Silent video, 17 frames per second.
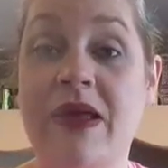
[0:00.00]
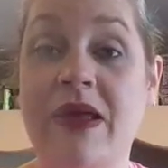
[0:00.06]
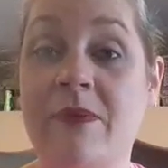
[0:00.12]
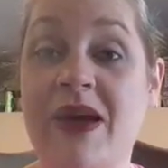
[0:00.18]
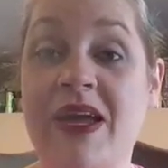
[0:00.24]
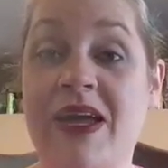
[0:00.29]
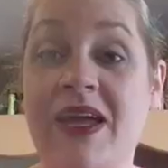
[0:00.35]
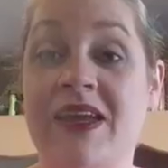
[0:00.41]
out
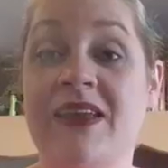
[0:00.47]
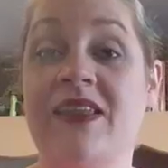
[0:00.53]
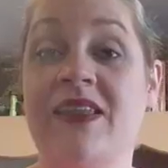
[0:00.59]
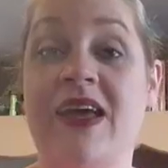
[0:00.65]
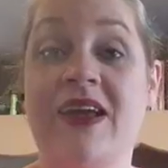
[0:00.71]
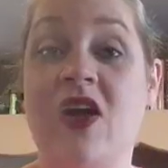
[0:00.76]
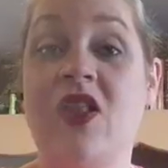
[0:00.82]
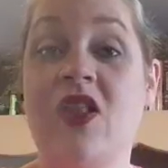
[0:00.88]
of my head
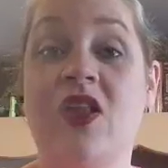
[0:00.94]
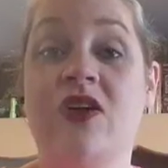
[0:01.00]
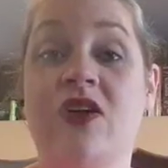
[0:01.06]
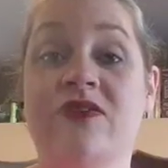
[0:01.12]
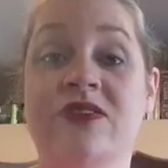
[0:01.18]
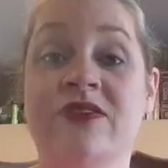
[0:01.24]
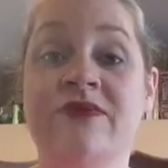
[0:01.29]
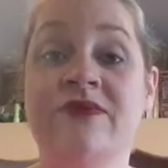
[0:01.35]
like all
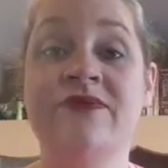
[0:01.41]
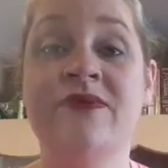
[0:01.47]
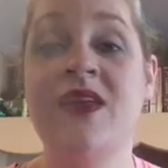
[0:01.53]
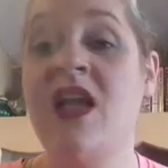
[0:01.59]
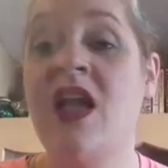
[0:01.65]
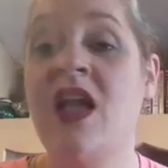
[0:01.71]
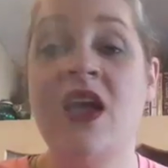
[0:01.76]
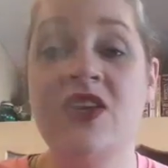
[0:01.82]
over.
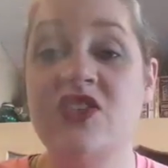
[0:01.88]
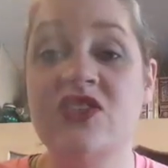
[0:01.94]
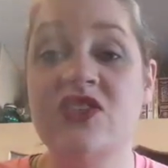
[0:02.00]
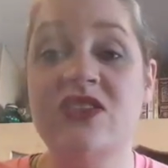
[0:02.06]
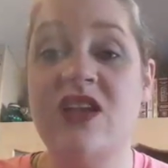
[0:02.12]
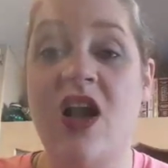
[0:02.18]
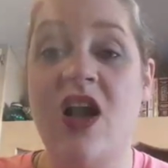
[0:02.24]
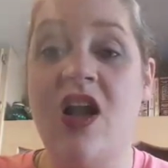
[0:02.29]

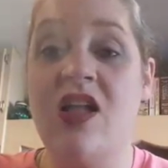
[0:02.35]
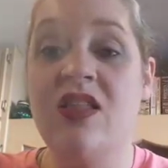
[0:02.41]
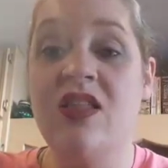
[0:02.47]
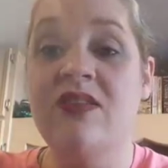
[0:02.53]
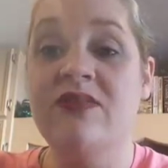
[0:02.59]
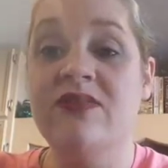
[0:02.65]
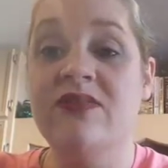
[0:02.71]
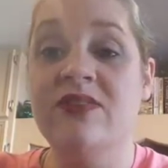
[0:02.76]
Just all
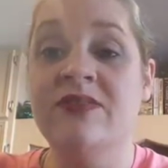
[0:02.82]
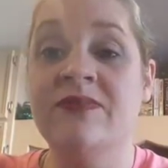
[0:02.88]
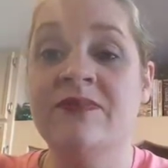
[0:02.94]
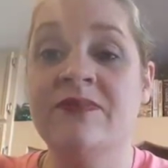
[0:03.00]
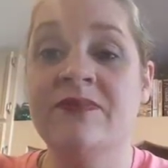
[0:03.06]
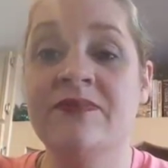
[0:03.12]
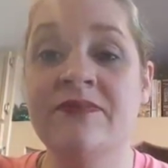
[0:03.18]
over.